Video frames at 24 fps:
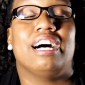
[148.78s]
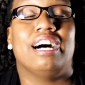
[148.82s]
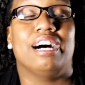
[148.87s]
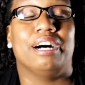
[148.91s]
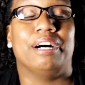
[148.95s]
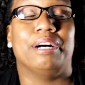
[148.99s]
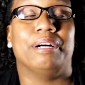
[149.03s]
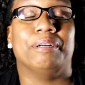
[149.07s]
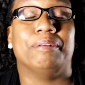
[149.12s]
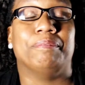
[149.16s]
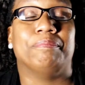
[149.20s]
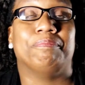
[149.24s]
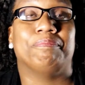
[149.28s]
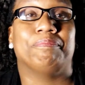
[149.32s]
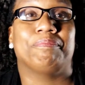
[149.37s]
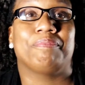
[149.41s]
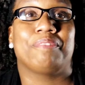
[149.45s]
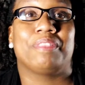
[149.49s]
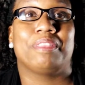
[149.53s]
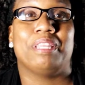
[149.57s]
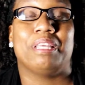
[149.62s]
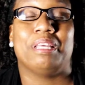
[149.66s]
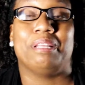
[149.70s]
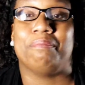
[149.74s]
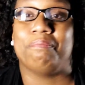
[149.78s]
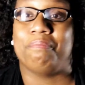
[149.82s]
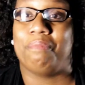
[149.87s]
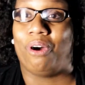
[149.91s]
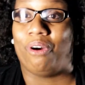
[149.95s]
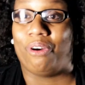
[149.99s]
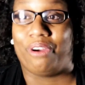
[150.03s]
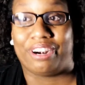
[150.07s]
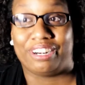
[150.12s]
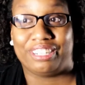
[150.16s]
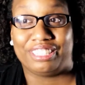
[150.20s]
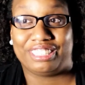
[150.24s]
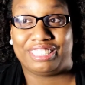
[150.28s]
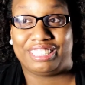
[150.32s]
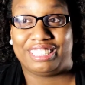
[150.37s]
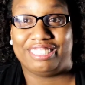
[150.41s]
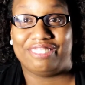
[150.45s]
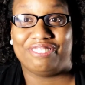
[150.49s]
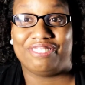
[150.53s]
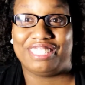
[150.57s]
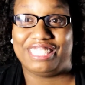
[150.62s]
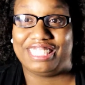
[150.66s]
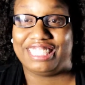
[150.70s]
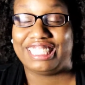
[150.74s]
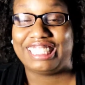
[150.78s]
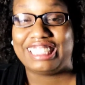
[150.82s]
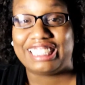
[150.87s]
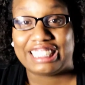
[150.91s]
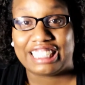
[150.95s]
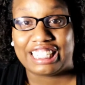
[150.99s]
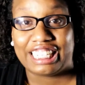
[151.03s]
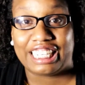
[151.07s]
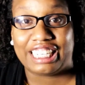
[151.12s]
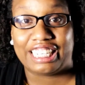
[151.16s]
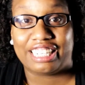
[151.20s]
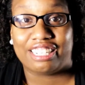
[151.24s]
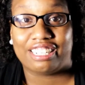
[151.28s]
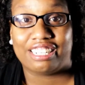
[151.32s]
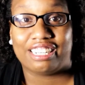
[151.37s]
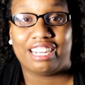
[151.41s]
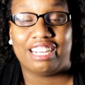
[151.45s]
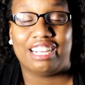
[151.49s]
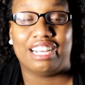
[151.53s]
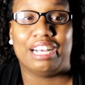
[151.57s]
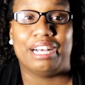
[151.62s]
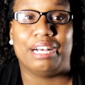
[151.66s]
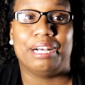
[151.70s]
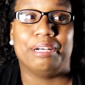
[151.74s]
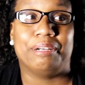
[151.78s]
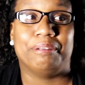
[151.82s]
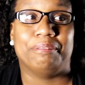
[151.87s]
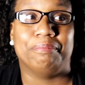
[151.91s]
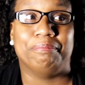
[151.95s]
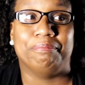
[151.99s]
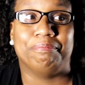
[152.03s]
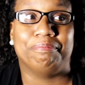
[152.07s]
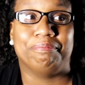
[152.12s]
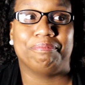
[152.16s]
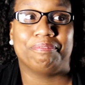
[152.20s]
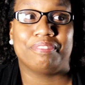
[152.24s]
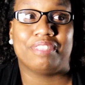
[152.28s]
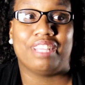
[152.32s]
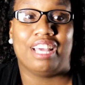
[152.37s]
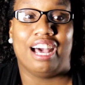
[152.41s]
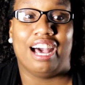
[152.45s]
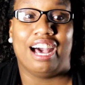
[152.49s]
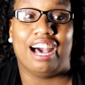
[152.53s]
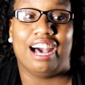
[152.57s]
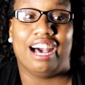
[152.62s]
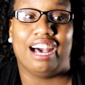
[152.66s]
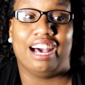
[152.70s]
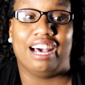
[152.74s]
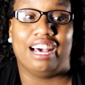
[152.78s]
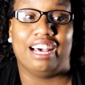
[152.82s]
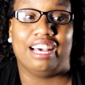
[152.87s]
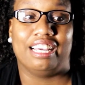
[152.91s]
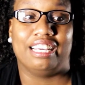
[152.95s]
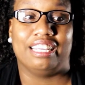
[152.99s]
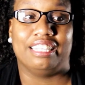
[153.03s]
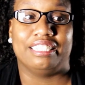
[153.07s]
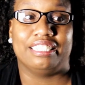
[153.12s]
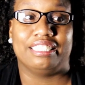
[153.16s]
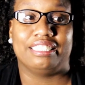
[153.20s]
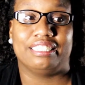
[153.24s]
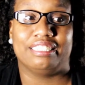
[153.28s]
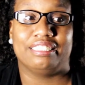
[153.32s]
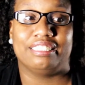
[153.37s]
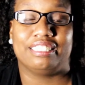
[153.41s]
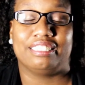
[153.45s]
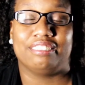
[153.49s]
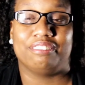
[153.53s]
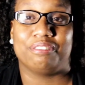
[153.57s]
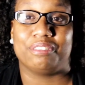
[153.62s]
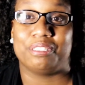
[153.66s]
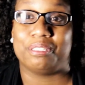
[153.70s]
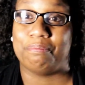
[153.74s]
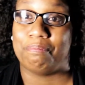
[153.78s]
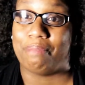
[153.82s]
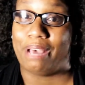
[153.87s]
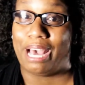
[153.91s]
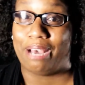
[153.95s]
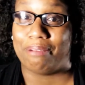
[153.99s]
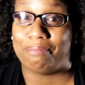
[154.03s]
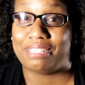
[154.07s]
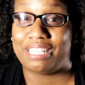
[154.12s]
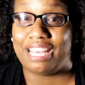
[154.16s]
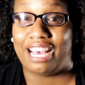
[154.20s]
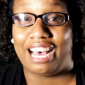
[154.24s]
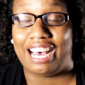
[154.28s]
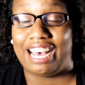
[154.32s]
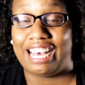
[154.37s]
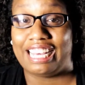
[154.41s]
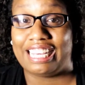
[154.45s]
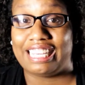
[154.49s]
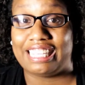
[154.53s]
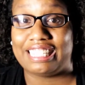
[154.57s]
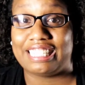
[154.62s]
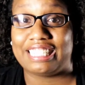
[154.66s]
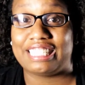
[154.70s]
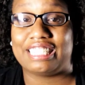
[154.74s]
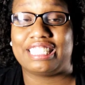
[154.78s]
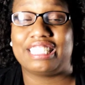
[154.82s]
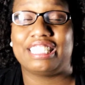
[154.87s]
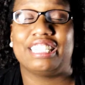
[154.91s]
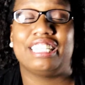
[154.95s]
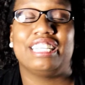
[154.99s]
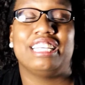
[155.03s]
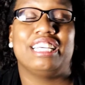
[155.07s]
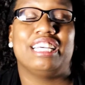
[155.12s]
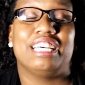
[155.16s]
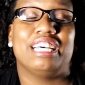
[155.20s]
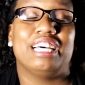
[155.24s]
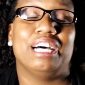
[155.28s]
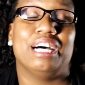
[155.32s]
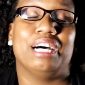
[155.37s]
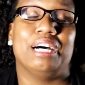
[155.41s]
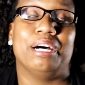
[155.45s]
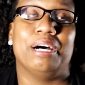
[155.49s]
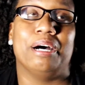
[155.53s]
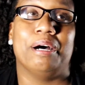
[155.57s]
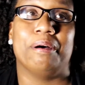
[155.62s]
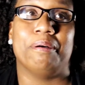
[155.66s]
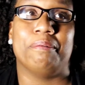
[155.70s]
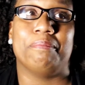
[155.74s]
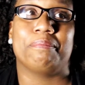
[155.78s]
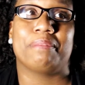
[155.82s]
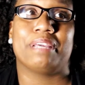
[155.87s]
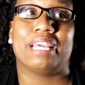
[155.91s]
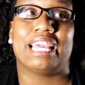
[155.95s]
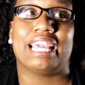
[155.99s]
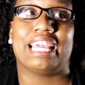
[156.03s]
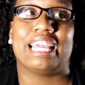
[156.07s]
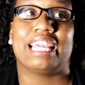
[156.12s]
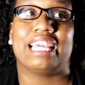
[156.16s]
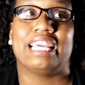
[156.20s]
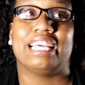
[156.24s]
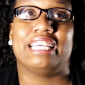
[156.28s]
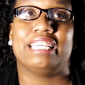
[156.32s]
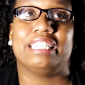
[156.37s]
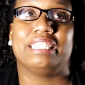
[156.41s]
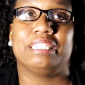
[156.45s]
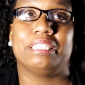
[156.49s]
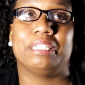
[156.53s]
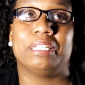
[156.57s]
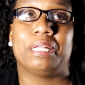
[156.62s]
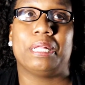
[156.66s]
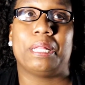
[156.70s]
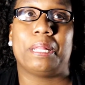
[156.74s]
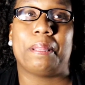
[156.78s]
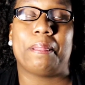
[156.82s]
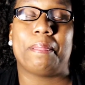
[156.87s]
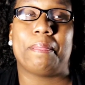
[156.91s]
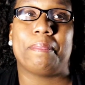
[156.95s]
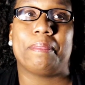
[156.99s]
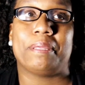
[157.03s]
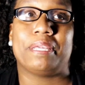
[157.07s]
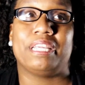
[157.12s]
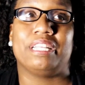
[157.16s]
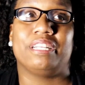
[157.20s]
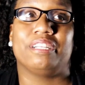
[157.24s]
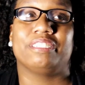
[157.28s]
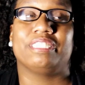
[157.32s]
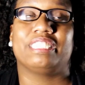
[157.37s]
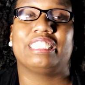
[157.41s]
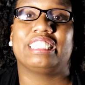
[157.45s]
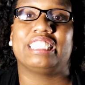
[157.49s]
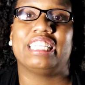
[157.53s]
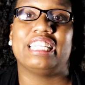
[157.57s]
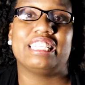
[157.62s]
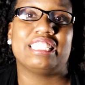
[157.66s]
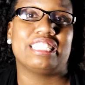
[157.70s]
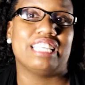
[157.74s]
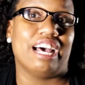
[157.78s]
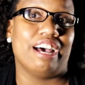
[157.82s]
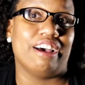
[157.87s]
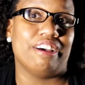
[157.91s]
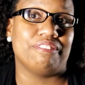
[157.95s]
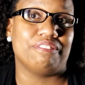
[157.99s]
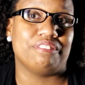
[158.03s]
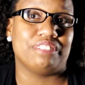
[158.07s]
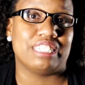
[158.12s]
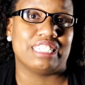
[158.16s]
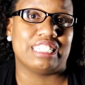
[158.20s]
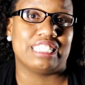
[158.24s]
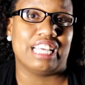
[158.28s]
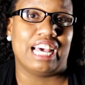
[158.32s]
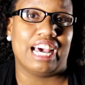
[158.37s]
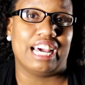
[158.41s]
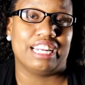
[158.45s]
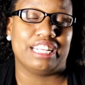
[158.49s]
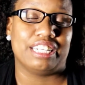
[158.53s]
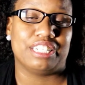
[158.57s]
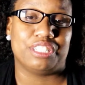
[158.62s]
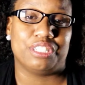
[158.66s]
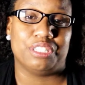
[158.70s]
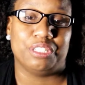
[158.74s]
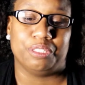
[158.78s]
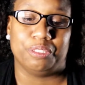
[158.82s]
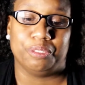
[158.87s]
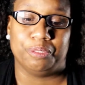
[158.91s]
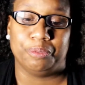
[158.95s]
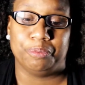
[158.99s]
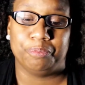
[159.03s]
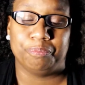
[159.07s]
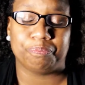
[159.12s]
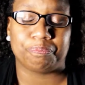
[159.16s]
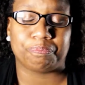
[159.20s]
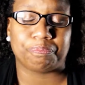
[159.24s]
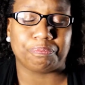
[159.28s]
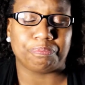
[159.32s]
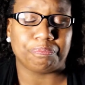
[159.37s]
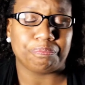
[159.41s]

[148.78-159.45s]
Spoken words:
In March of this year, I was baptized. And, you know, since I've decided to